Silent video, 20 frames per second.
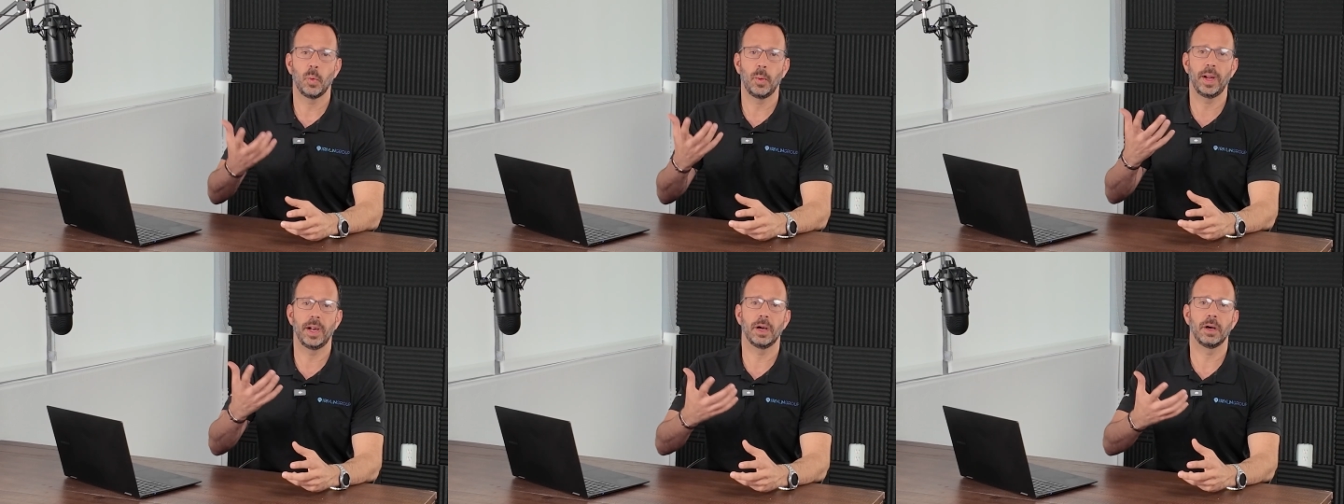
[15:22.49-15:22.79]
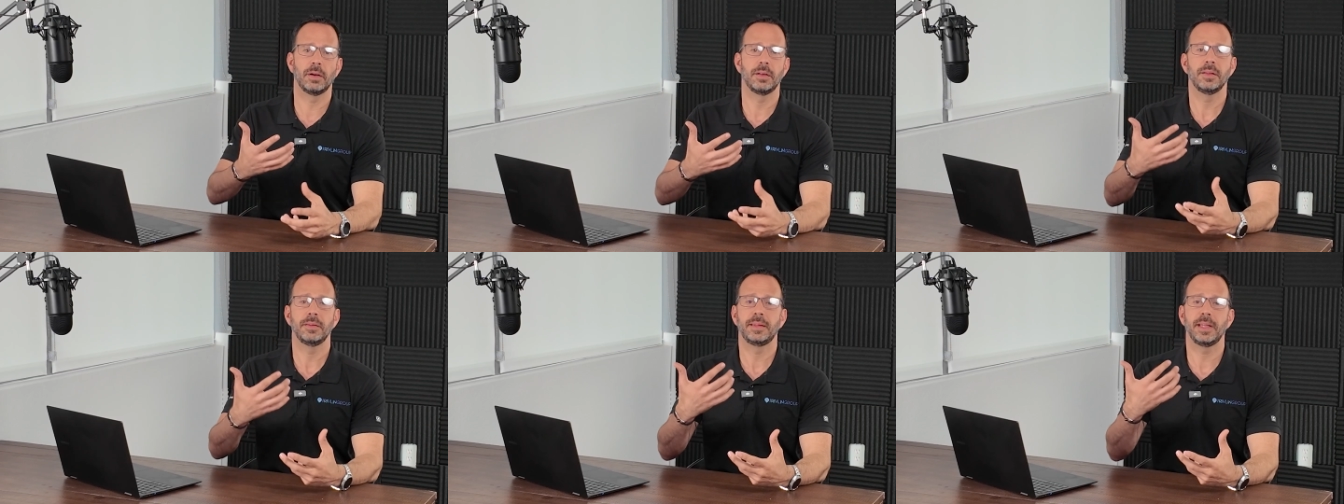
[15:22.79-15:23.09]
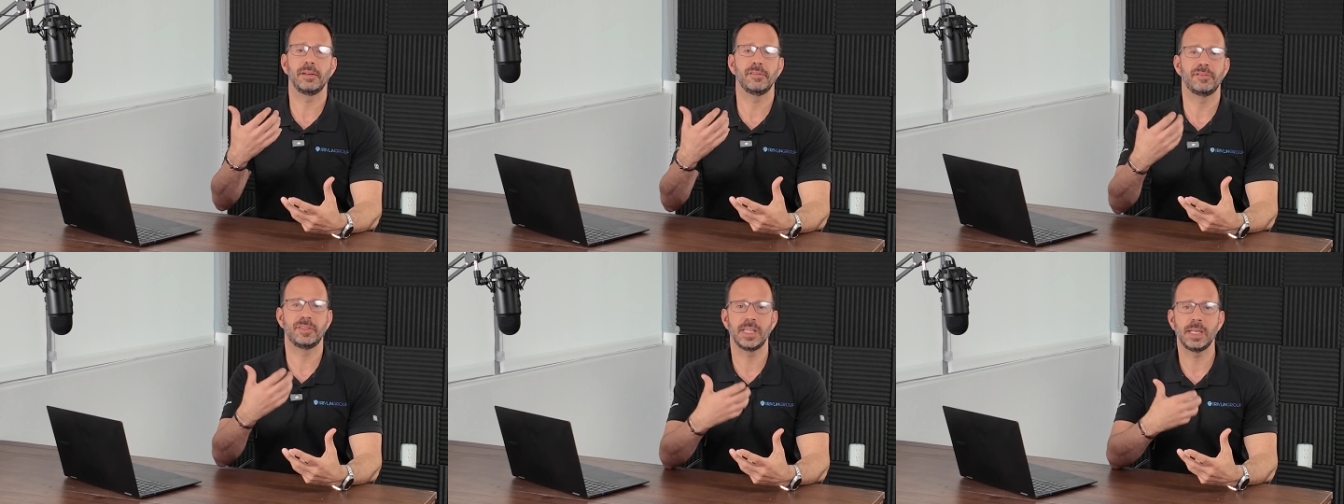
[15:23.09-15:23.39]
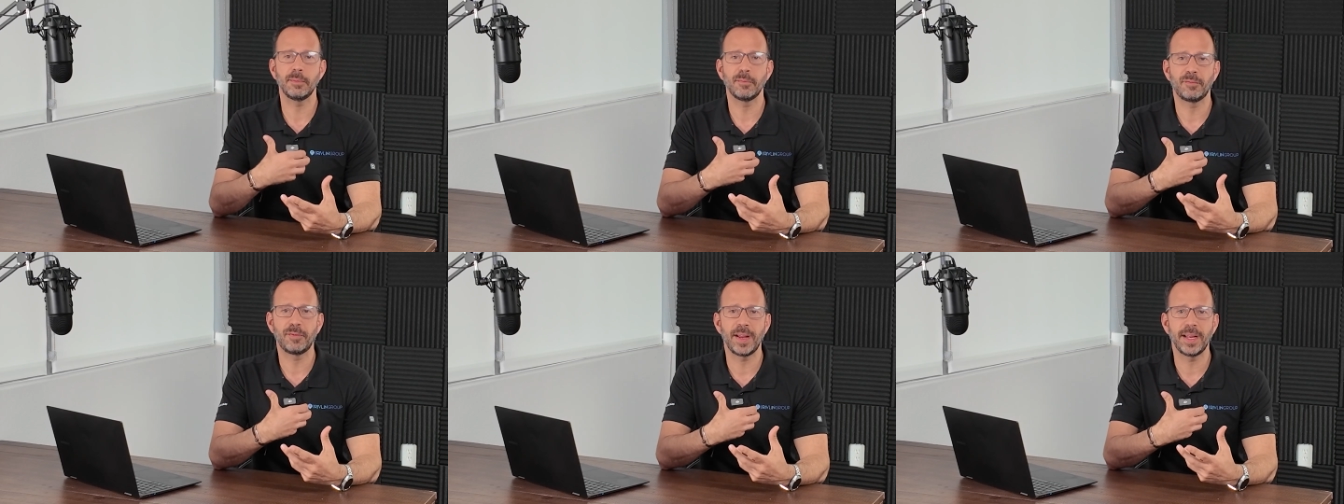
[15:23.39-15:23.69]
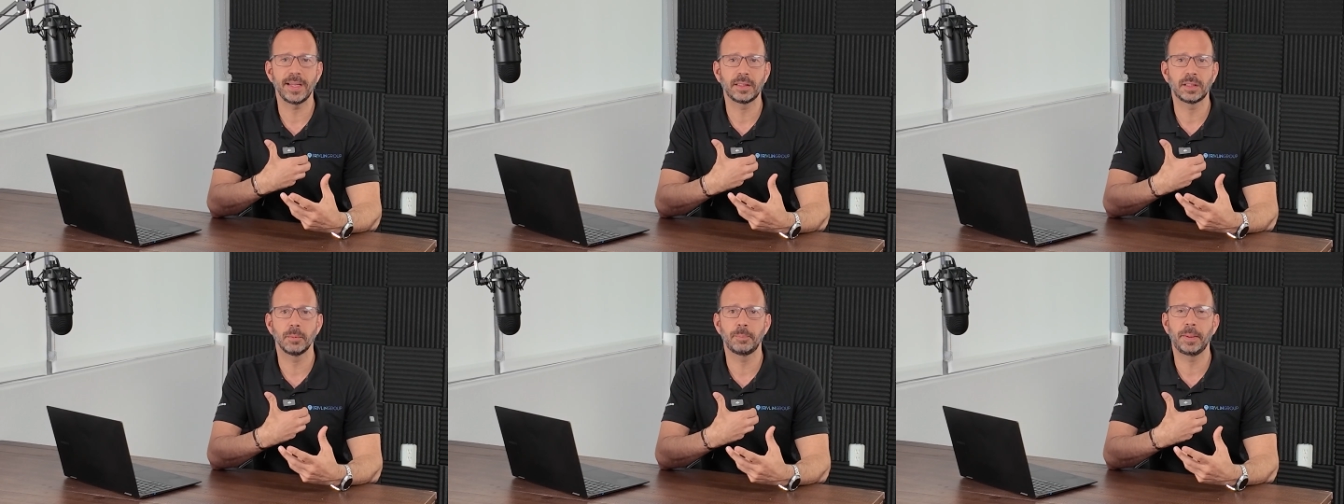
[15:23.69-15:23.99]
where they've
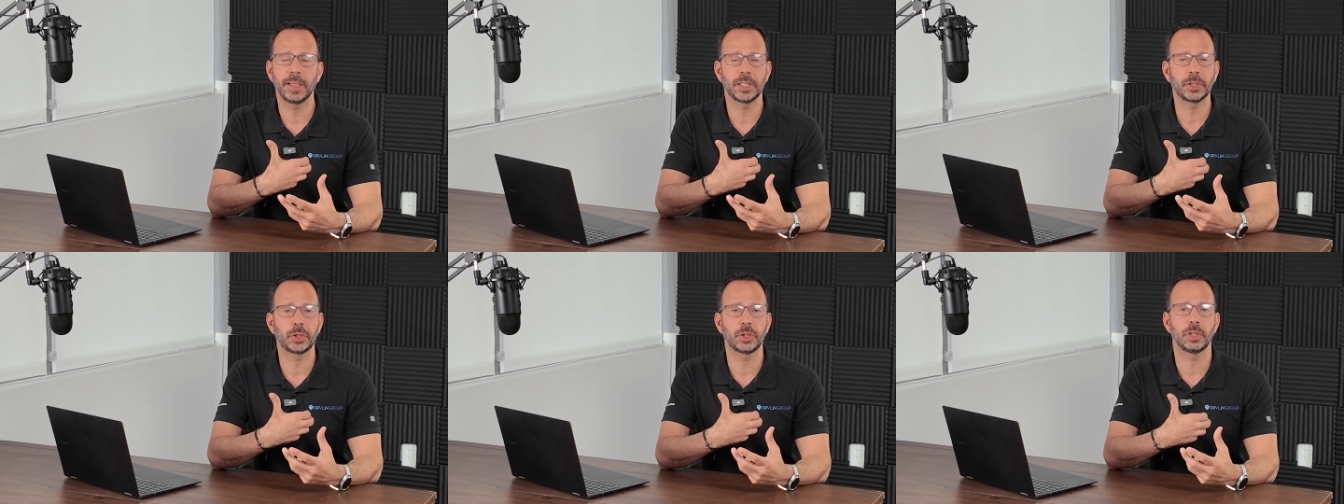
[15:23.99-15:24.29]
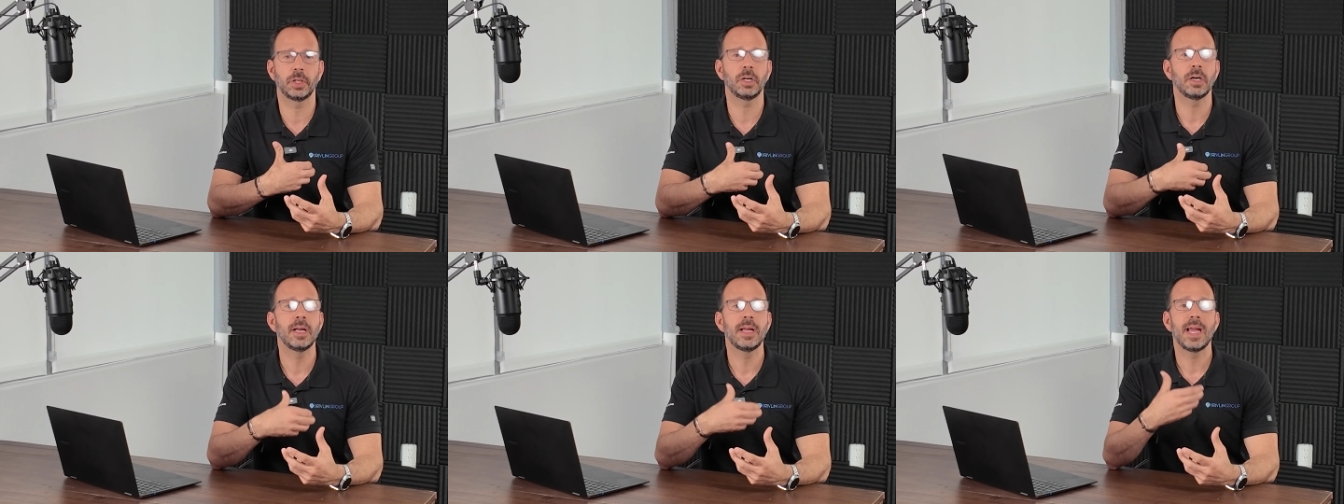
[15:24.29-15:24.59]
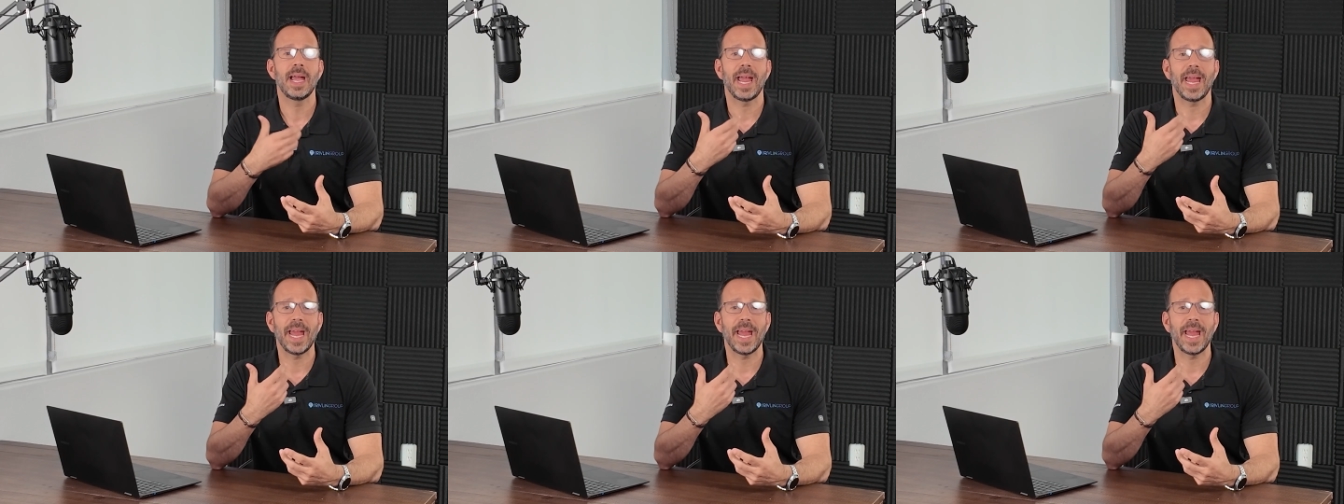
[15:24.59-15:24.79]
deepfaked the picture